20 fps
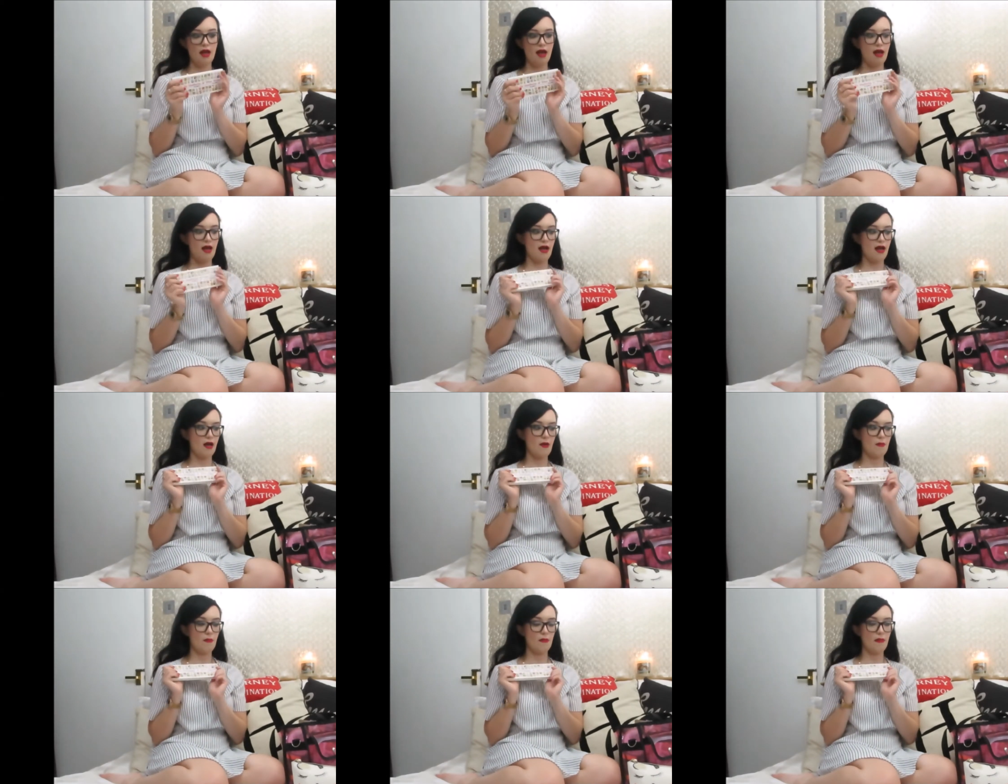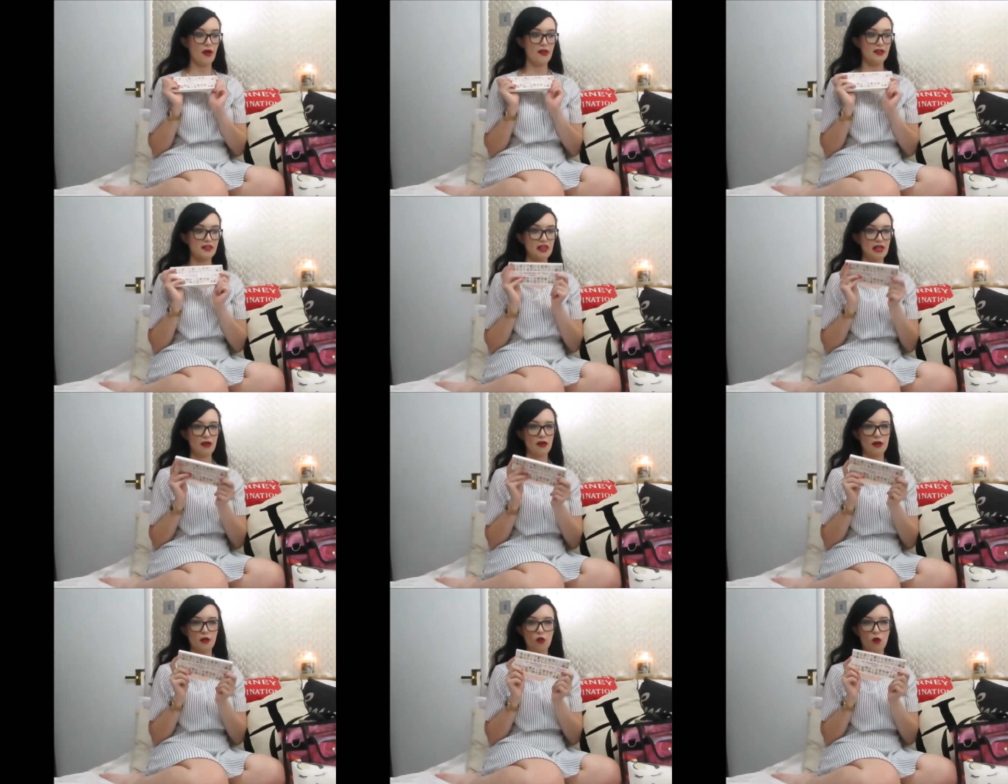I
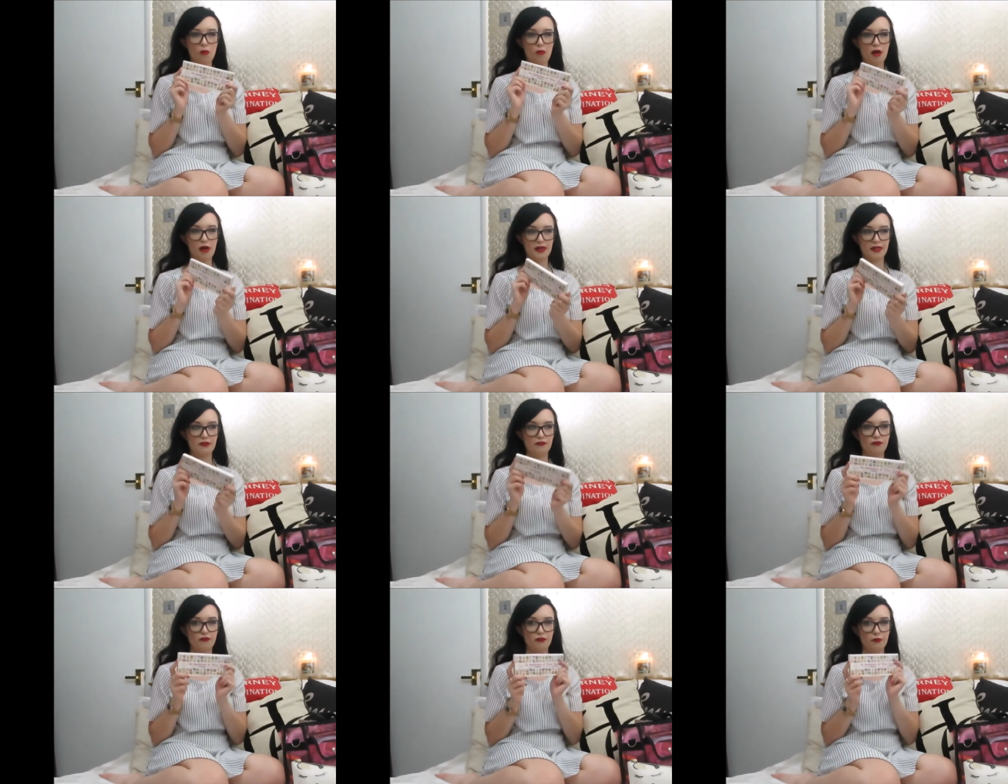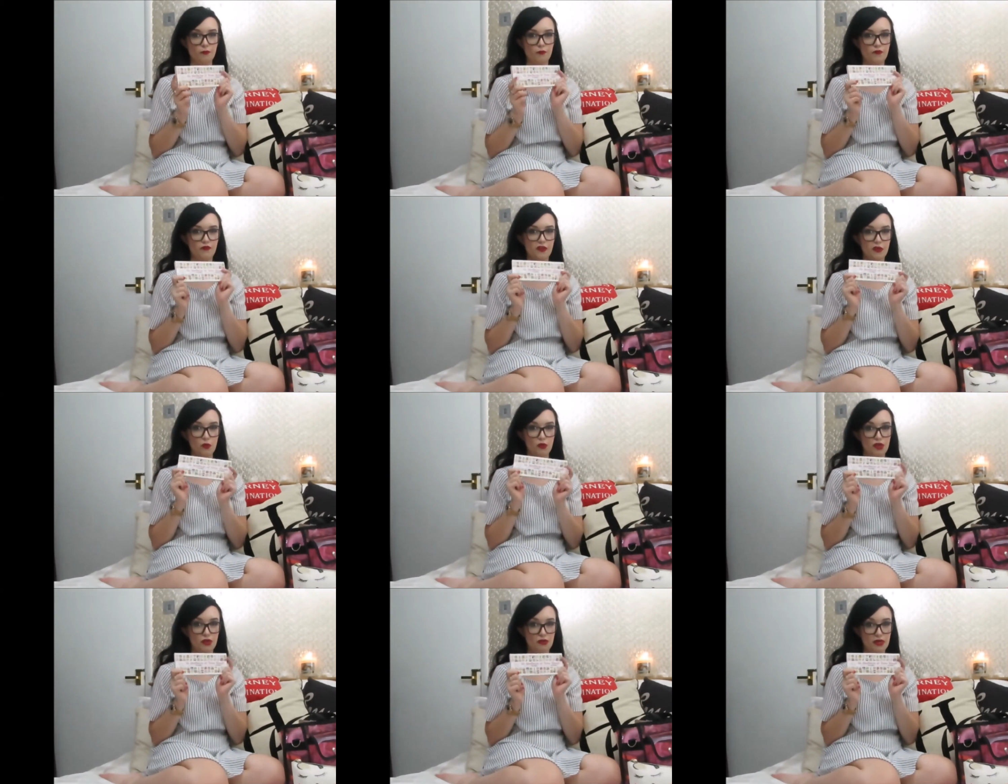think I got mine from
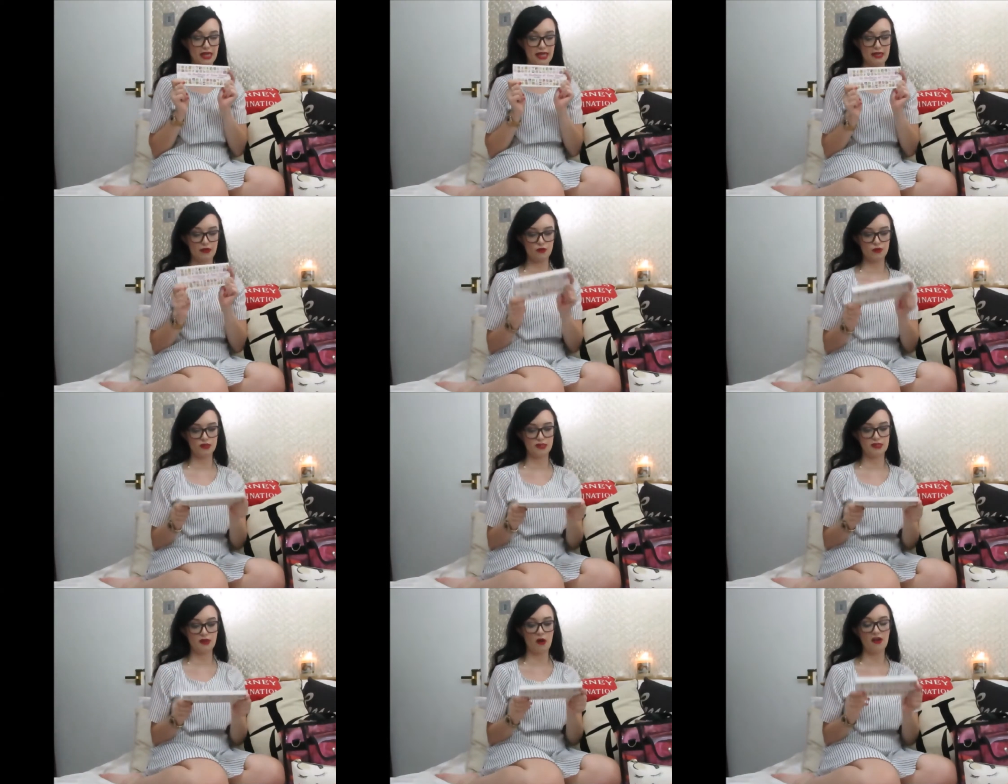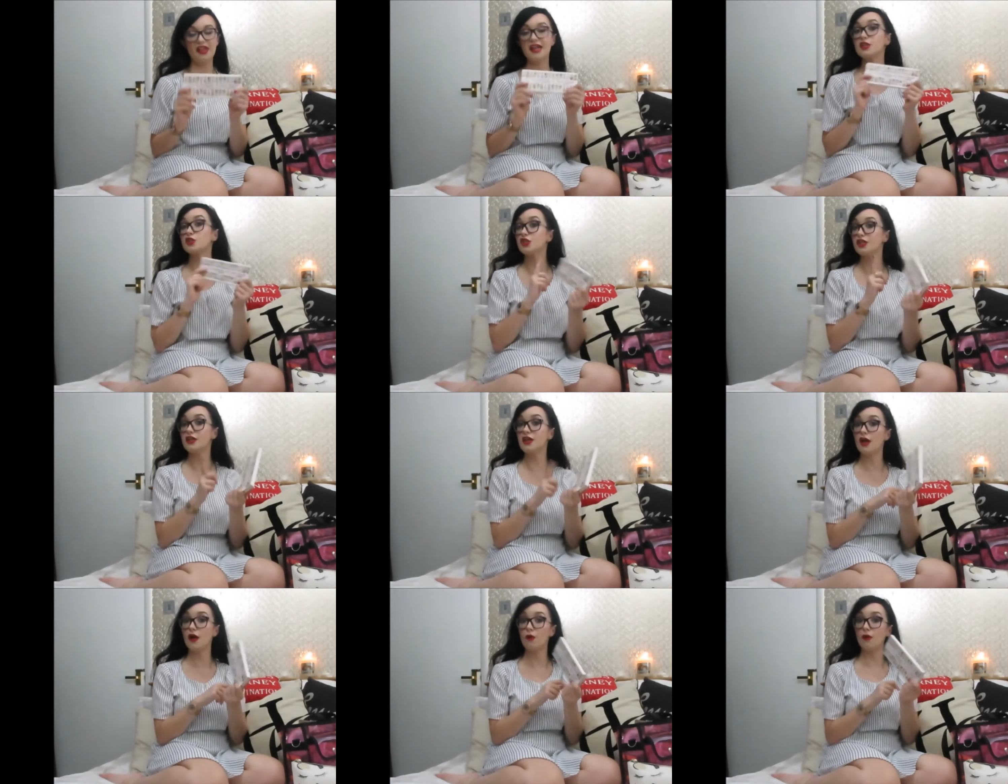Feel Unique, or
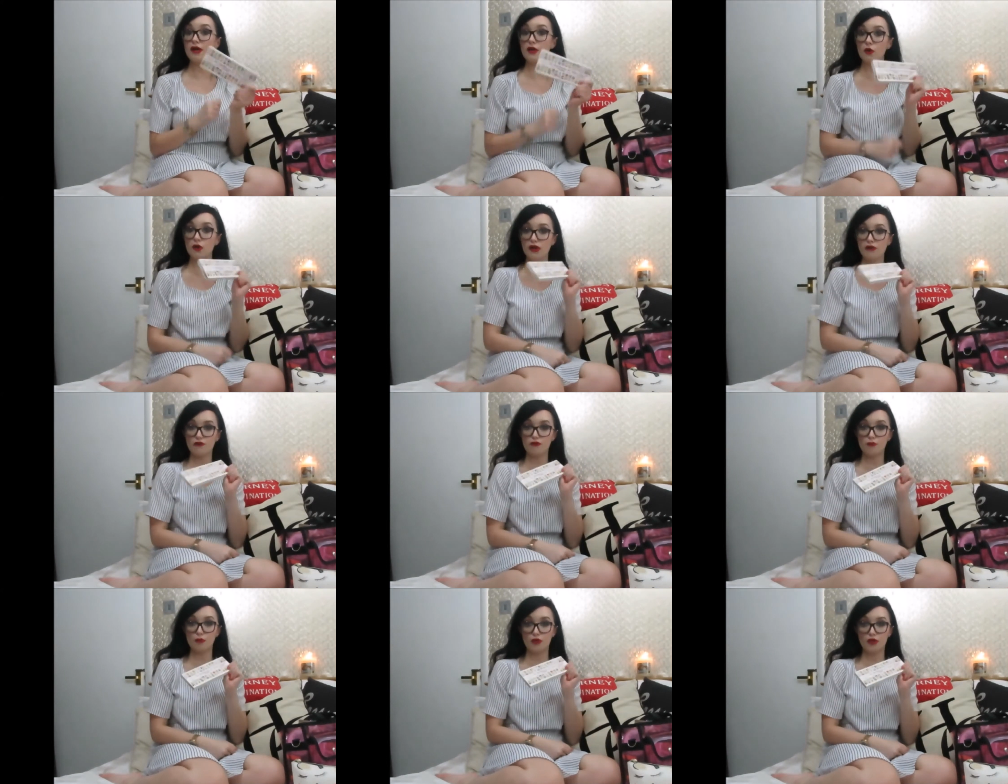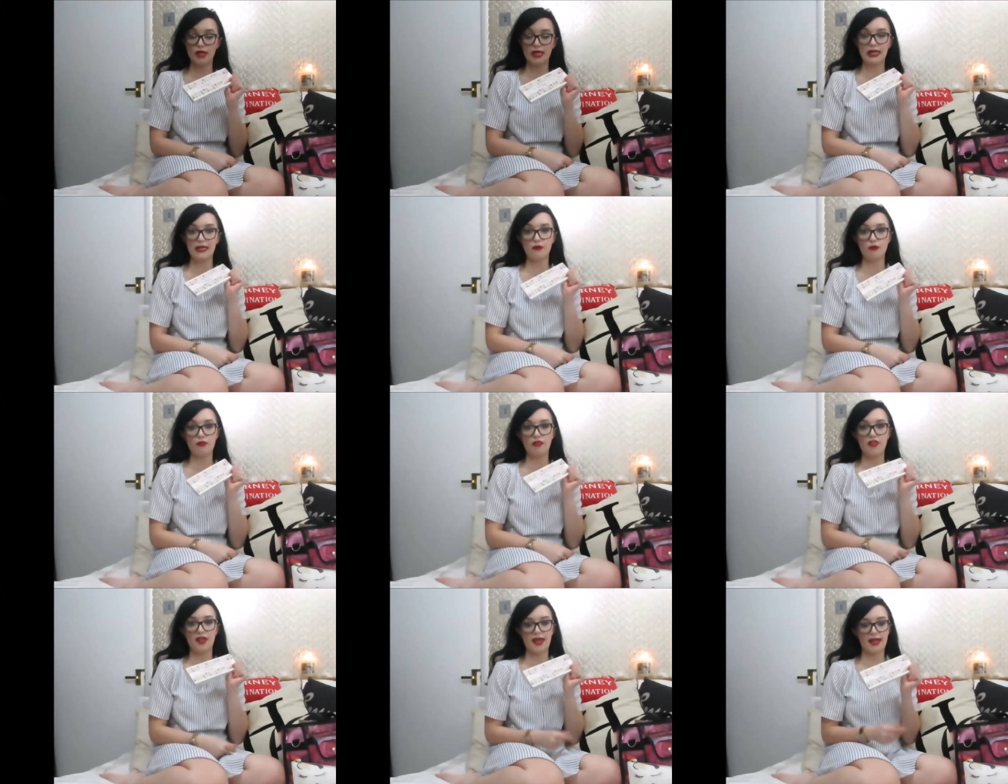actually no, I got it from Pretty
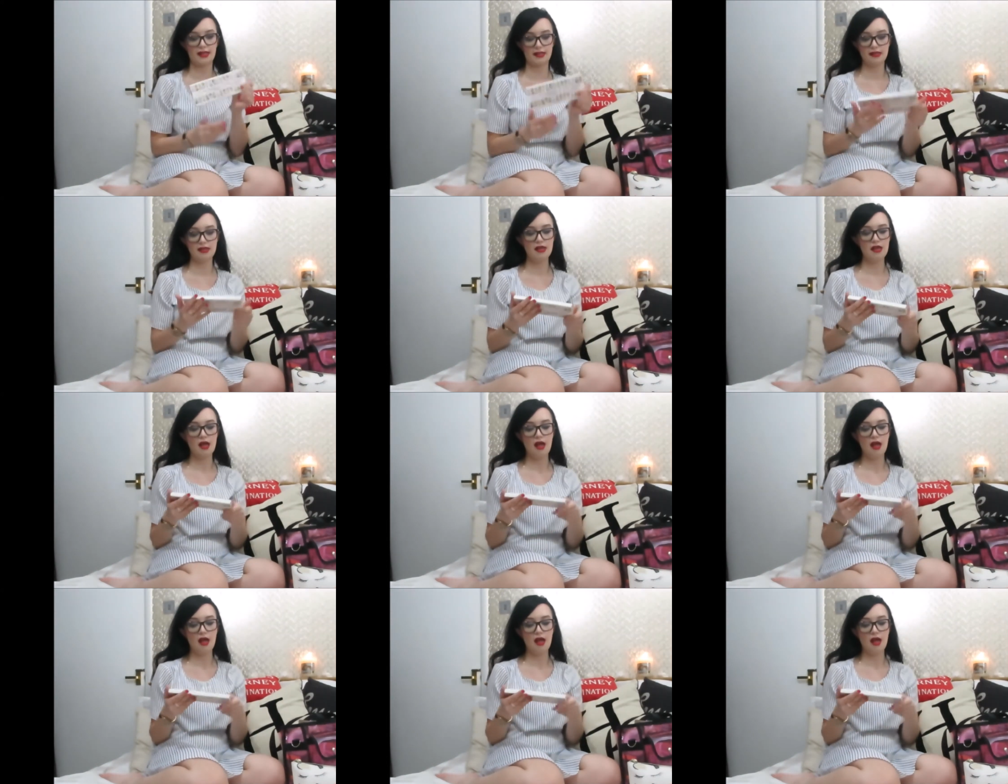Little Thing,